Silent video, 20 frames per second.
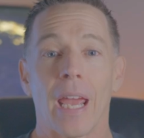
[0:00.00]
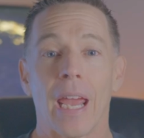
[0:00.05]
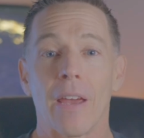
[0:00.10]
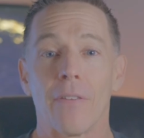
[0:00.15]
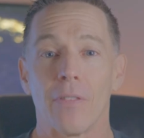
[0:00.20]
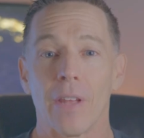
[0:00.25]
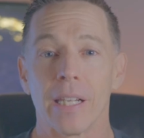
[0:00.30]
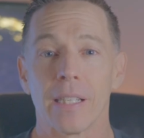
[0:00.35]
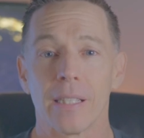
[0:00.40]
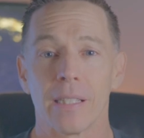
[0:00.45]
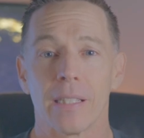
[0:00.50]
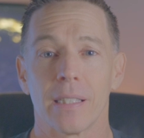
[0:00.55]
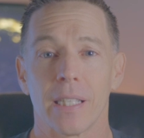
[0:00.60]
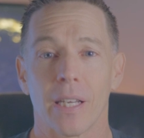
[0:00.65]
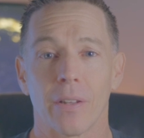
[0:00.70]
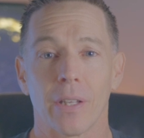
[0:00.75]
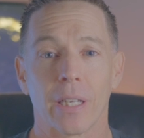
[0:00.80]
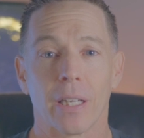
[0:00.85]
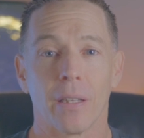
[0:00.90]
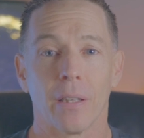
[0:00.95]
If that doesn't
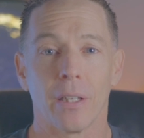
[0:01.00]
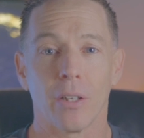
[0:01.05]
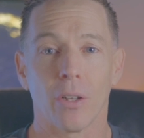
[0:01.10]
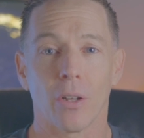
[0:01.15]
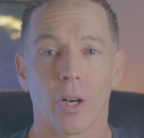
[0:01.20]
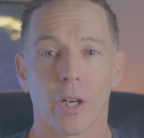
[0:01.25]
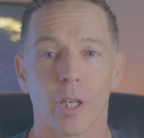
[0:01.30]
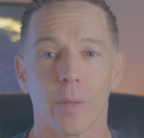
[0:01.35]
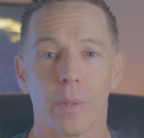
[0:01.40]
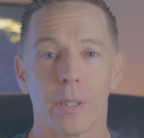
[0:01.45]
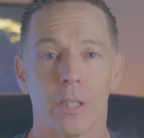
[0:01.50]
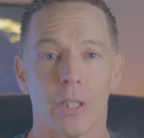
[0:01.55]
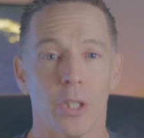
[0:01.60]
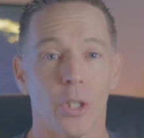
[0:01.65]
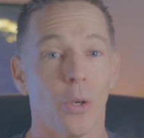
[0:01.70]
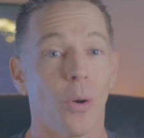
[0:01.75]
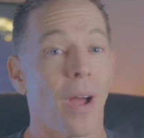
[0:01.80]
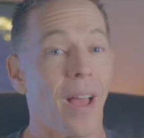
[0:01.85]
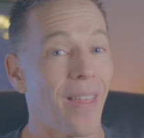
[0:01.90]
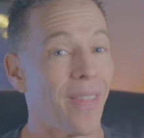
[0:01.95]
sound like a legal argument to
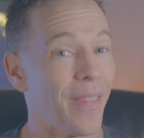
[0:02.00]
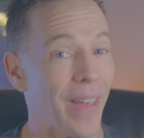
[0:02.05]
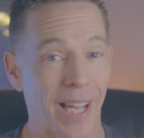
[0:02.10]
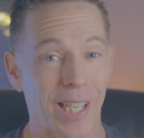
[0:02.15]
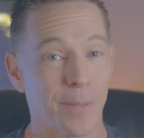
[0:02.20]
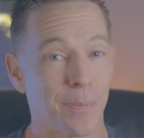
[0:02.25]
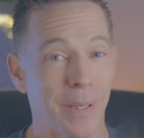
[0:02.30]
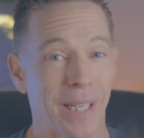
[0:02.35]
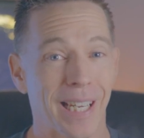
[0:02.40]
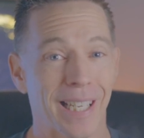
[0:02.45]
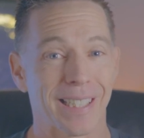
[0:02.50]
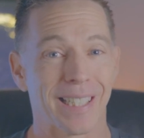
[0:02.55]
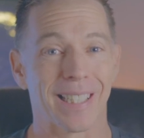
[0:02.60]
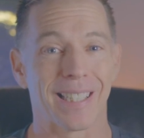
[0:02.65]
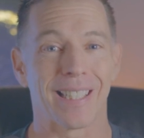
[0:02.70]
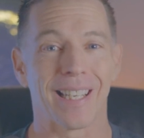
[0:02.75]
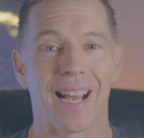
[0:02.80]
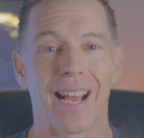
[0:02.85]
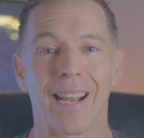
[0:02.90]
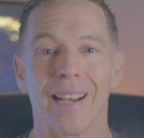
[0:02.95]
you, that's because
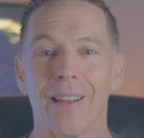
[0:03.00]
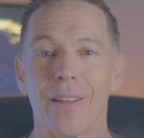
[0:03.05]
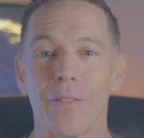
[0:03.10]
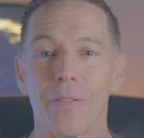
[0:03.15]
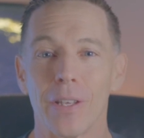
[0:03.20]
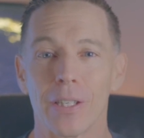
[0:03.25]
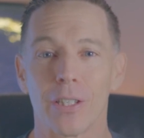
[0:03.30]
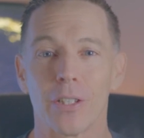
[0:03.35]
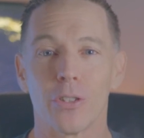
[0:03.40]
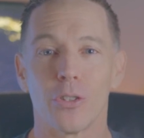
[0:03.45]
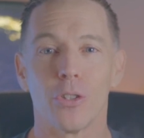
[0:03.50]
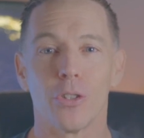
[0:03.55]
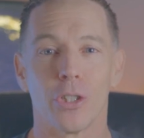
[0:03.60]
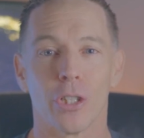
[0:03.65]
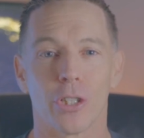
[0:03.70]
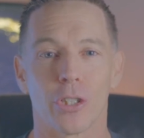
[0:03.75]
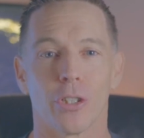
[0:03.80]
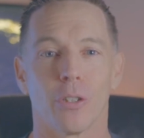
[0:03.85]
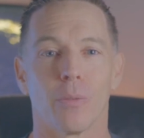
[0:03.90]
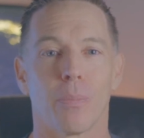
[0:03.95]
it's not. This is
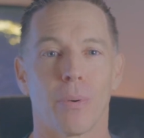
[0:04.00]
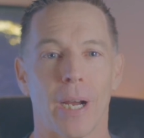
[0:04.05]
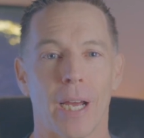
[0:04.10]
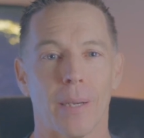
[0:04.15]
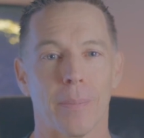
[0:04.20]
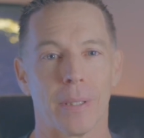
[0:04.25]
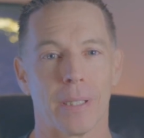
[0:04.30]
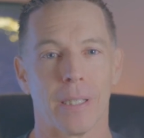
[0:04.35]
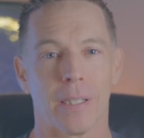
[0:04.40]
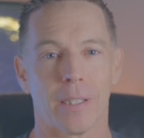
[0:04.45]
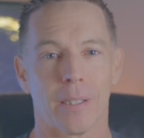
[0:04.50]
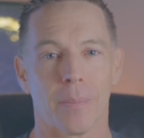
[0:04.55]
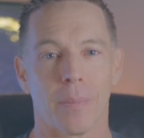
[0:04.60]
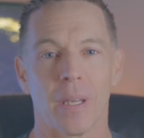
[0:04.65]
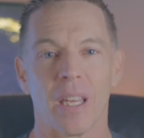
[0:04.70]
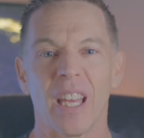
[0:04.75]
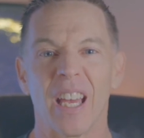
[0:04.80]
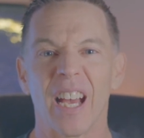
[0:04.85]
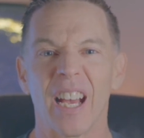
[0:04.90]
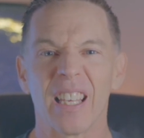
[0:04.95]
judicial pragmatism.
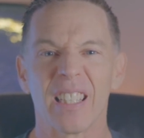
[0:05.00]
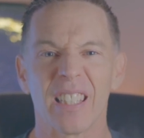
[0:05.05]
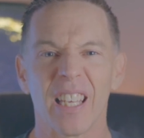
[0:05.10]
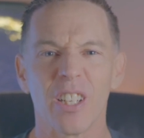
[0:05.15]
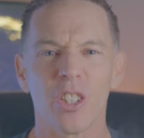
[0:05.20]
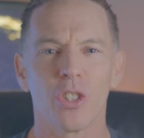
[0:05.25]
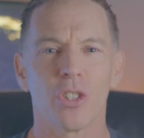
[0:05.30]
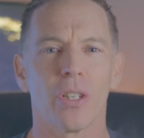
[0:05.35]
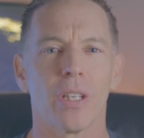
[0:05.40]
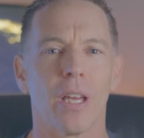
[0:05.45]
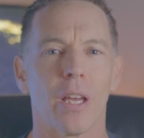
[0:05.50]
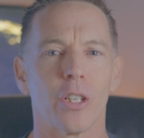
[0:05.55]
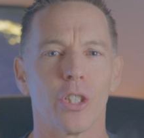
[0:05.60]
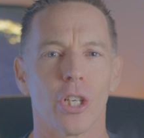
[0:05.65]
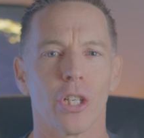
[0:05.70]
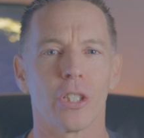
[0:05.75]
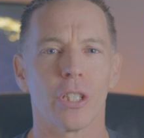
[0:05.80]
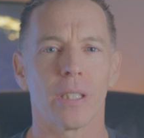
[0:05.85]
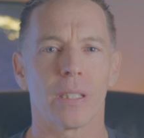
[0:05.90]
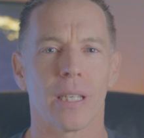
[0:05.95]
Essentially, a
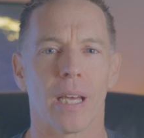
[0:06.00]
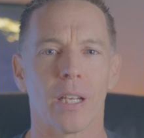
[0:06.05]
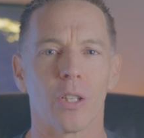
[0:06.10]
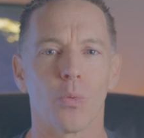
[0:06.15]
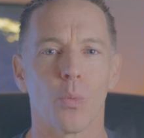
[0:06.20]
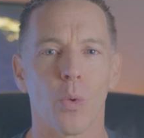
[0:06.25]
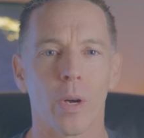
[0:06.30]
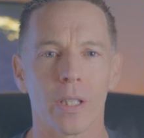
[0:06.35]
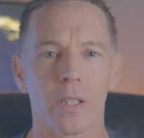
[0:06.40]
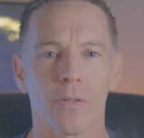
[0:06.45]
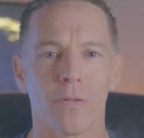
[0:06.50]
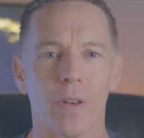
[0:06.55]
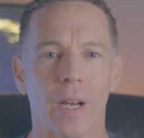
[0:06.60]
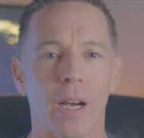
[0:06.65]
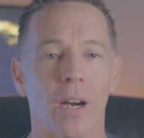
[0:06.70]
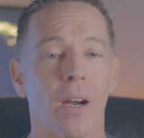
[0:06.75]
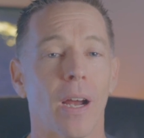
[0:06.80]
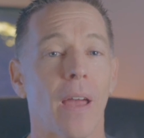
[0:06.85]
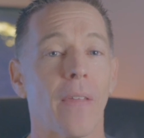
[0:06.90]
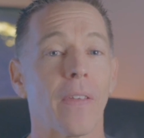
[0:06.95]
judge decides what's
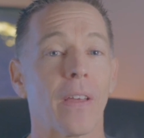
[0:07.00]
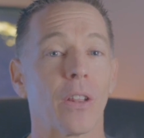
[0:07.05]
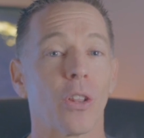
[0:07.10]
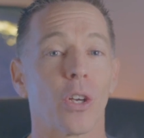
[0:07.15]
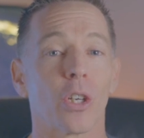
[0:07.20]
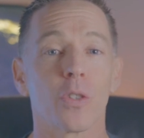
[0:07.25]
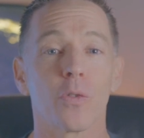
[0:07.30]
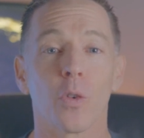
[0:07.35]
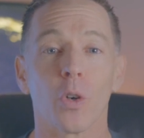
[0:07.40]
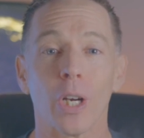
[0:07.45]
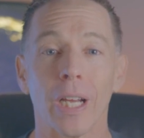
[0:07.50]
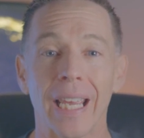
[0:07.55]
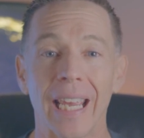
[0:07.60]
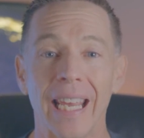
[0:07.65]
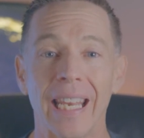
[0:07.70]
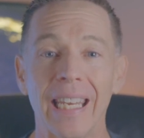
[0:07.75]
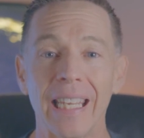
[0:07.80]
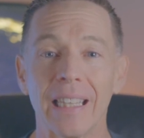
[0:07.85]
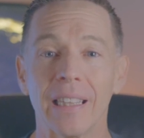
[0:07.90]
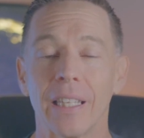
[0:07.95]
fair and then looks for
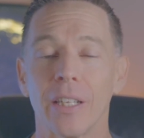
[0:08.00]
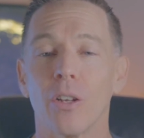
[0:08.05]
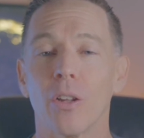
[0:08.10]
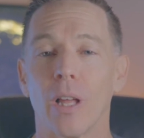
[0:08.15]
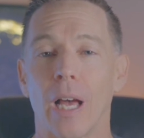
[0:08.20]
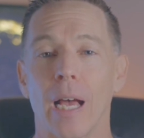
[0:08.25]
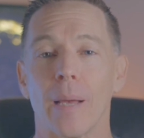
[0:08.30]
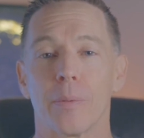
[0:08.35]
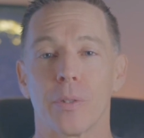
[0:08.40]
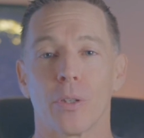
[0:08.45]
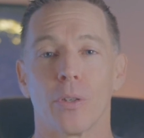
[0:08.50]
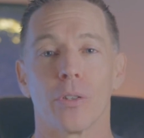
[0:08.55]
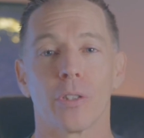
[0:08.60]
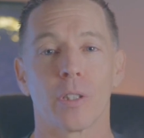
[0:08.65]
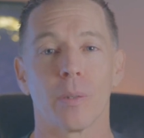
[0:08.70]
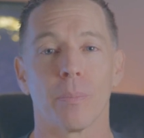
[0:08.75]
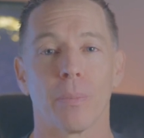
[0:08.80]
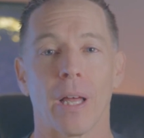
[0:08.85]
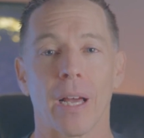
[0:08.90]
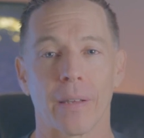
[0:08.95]
any legal obstacles
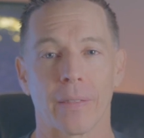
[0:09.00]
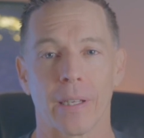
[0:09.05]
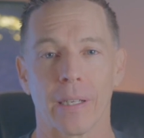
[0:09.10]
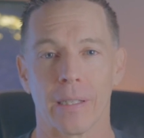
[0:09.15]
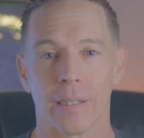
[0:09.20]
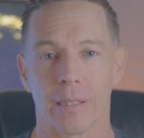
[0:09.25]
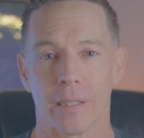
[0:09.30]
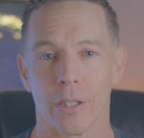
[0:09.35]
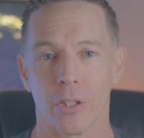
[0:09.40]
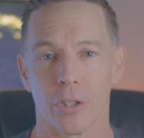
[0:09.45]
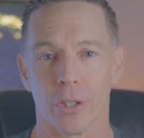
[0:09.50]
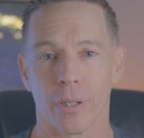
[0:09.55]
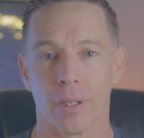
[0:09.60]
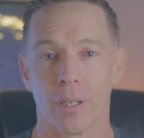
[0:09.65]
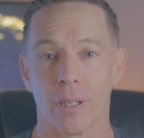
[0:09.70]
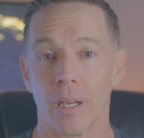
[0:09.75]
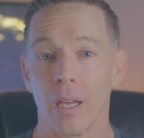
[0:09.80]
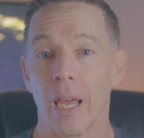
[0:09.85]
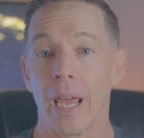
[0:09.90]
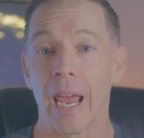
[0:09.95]
to block that decision.
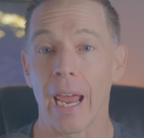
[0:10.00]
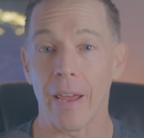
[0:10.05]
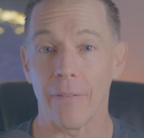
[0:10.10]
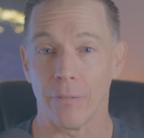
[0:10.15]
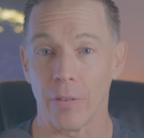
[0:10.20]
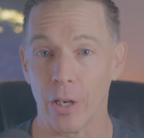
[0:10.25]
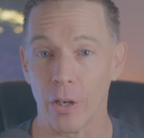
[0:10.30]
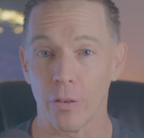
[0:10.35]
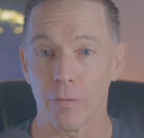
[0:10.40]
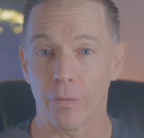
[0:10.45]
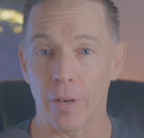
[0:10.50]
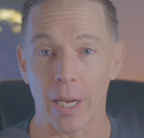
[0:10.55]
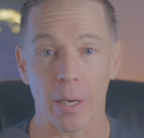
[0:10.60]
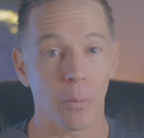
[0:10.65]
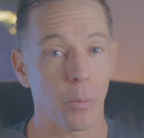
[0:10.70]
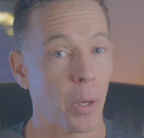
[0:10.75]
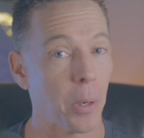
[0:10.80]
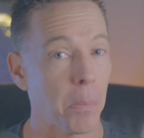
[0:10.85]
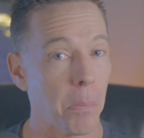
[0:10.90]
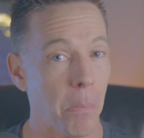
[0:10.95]
If they don't
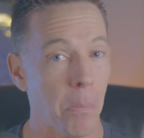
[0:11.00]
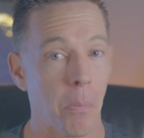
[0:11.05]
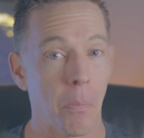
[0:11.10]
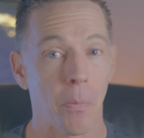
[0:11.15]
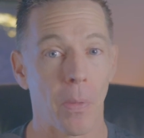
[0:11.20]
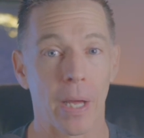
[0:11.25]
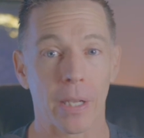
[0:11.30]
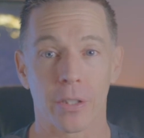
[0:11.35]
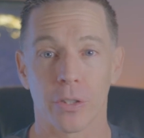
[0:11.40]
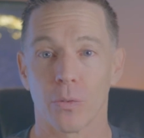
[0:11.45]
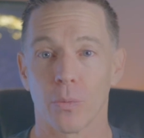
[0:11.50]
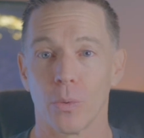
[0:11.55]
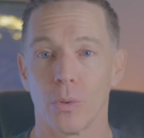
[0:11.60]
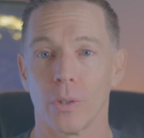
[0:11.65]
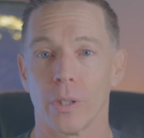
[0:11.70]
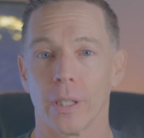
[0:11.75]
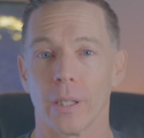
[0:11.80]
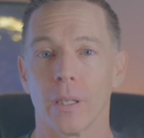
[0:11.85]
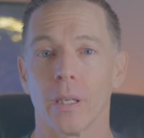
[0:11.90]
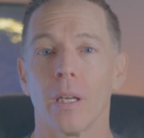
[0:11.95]
find one, that's the
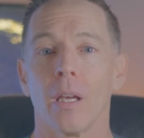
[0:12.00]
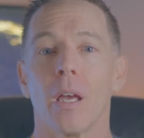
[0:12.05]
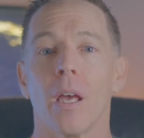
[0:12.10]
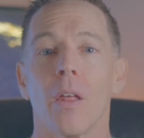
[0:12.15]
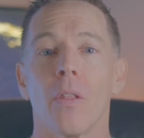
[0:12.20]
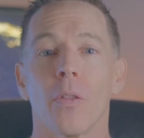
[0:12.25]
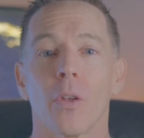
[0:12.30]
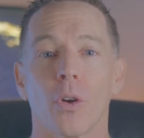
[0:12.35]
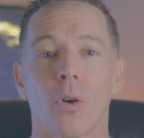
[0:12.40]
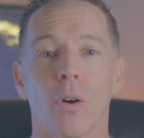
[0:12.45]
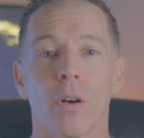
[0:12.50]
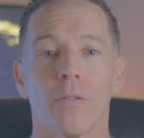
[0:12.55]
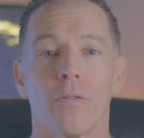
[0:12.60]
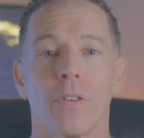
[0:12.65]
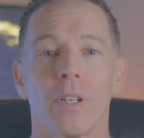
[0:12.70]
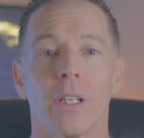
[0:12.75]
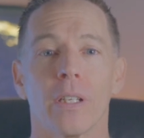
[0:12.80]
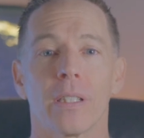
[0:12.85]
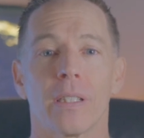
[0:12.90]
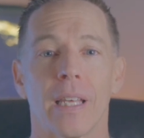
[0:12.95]
ruling. The court
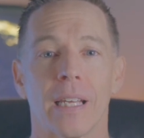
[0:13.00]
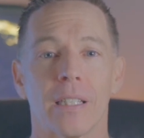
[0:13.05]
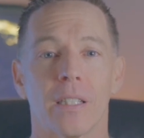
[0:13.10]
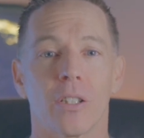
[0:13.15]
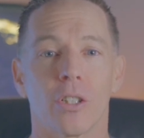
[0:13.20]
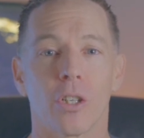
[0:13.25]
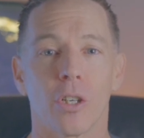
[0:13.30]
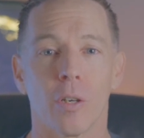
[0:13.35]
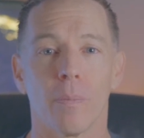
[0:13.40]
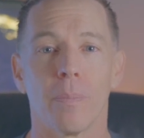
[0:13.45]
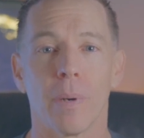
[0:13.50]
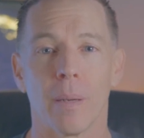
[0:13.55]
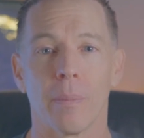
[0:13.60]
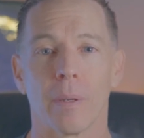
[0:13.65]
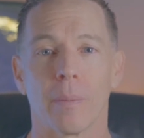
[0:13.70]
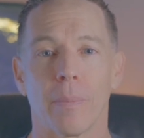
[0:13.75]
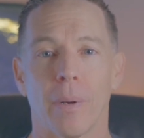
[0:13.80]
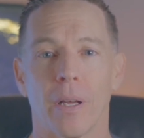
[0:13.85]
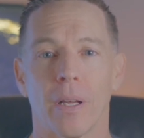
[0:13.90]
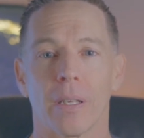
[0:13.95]
feels that it's good
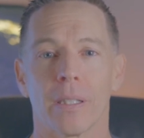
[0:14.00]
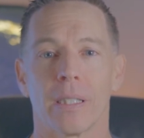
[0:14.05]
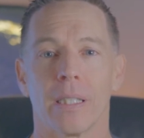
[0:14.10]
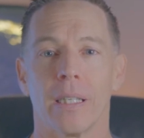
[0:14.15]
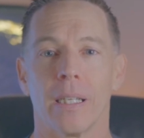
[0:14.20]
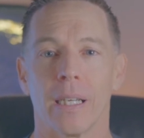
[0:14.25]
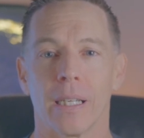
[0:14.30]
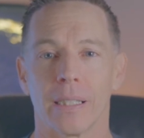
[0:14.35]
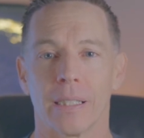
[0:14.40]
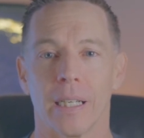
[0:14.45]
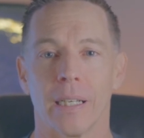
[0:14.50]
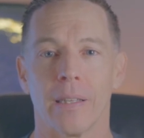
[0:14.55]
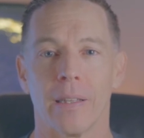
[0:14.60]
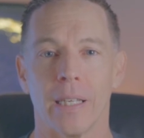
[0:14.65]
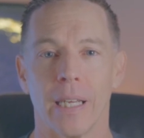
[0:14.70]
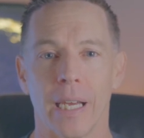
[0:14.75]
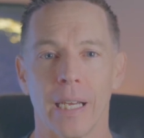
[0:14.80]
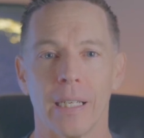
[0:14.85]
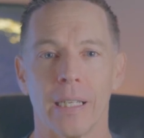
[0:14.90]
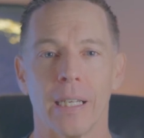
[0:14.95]
public policy extending
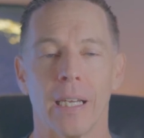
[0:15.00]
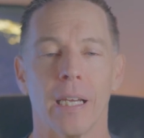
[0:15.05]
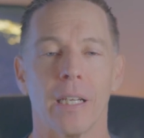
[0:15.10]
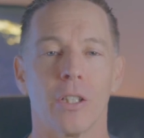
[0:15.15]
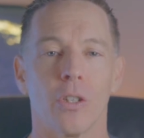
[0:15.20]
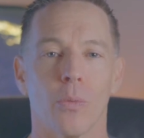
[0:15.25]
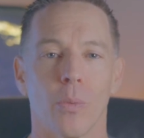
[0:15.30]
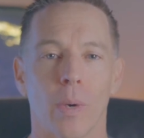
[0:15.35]
the ADA to